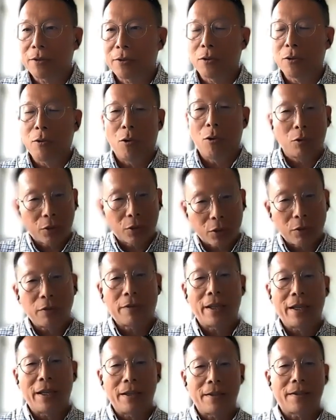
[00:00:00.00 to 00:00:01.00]
So
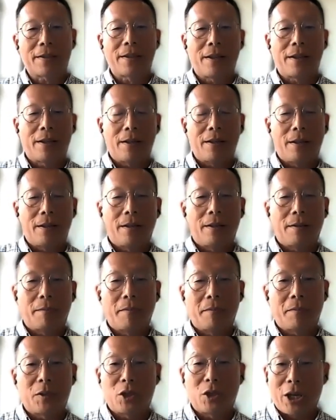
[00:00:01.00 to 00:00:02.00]
also things uh,
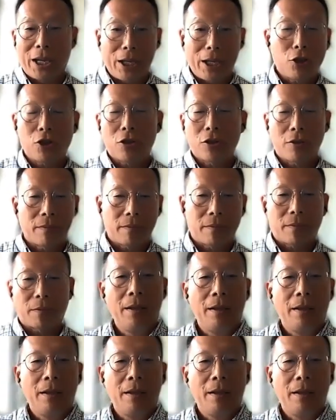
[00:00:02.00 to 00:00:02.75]
change.